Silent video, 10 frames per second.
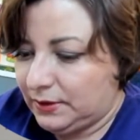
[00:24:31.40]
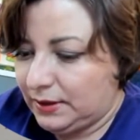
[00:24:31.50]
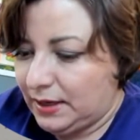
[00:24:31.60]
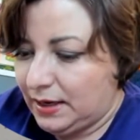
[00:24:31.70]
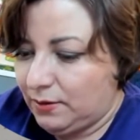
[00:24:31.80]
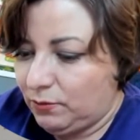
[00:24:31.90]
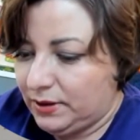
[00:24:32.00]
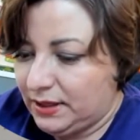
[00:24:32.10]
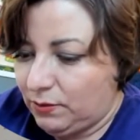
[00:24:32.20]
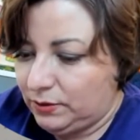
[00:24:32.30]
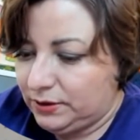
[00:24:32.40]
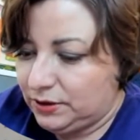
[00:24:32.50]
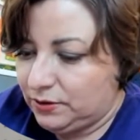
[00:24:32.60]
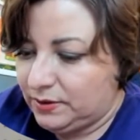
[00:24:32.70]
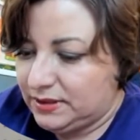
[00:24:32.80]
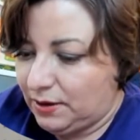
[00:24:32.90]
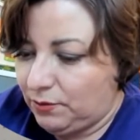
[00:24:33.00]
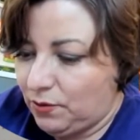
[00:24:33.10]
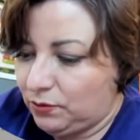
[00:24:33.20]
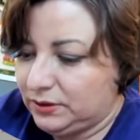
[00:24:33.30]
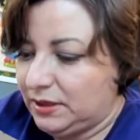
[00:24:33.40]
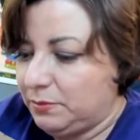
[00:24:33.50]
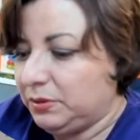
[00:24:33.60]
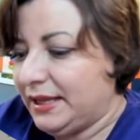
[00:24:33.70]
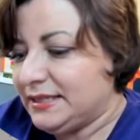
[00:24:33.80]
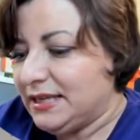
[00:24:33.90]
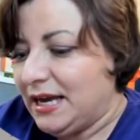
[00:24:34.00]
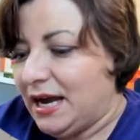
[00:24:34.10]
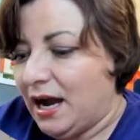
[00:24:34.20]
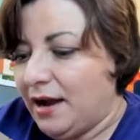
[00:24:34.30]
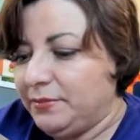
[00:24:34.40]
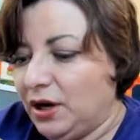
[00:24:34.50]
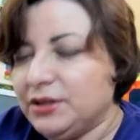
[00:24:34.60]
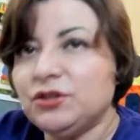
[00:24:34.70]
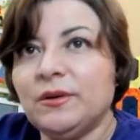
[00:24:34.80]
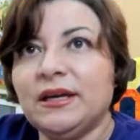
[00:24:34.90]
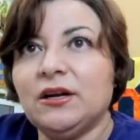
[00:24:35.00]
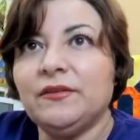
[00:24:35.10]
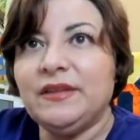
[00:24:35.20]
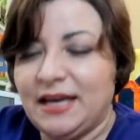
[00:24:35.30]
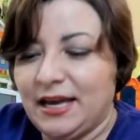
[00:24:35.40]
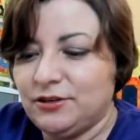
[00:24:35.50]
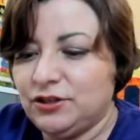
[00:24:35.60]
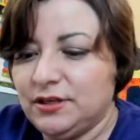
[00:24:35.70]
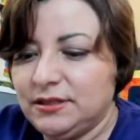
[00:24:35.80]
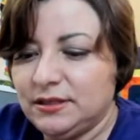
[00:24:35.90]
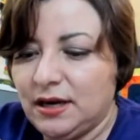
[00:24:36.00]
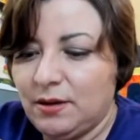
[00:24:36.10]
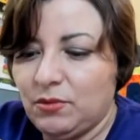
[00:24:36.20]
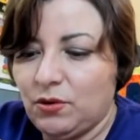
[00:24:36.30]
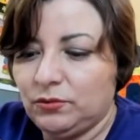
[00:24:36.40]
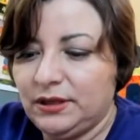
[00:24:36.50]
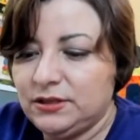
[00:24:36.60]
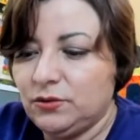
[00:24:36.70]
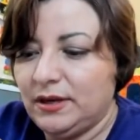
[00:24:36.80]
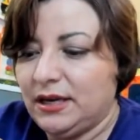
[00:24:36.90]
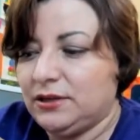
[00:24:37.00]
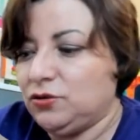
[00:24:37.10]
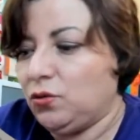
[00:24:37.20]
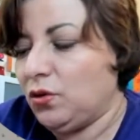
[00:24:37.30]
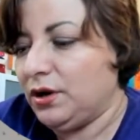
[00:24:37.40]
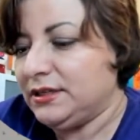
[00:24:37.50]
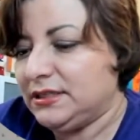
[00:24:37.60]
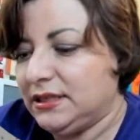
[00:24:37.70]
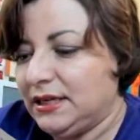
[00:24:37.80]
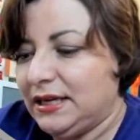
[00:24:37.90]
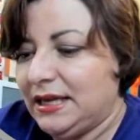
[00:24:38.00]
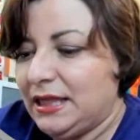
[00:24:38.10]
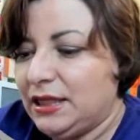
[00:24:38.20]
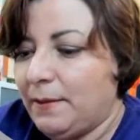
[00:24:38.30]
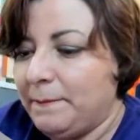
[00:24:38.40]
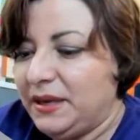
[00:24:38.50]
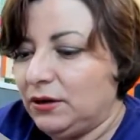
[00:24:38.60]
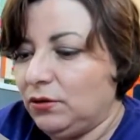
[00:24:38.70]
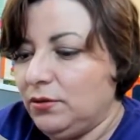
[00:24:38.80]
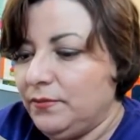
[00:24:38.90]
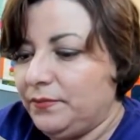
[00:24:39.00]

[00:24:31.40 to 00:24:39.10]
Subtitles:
and what that will do is that will hold it in place. I'm not doing it on the edges. I'm only doing it towards the middle